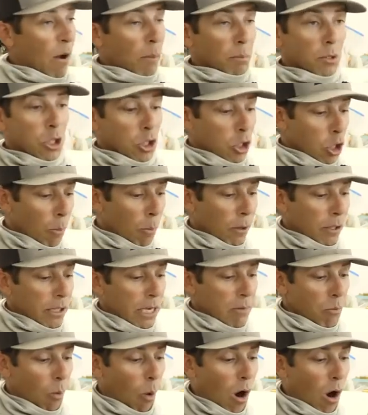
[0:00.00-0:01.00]
I'm super
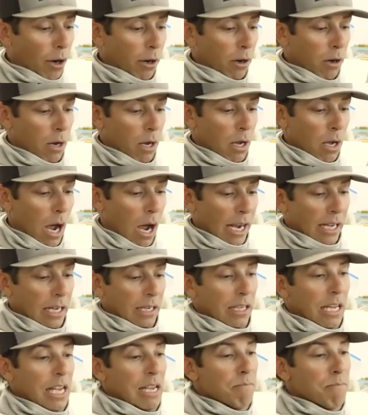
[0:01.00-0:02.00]
deep water, I can
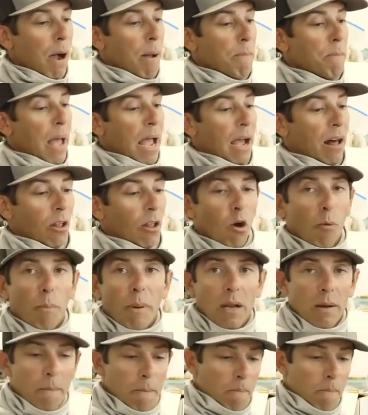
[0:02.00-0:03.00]
keep my bail
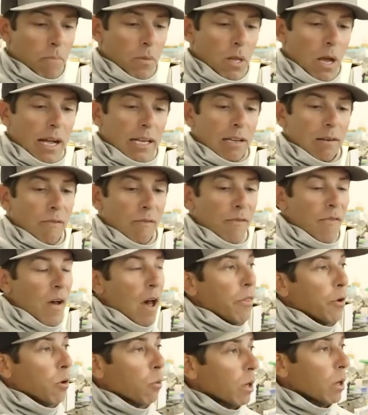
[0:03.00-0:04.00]
open, I can
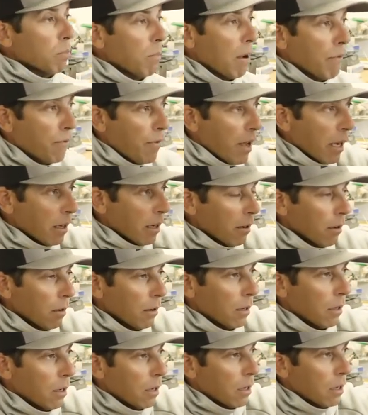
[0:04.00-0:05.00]
feather with my finger
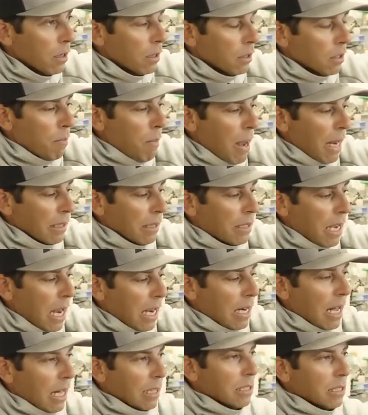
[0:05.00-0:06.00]
to
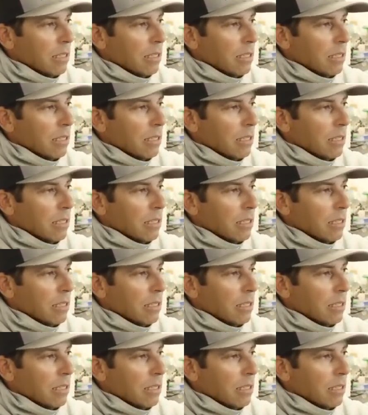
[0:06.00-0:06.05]
maintain that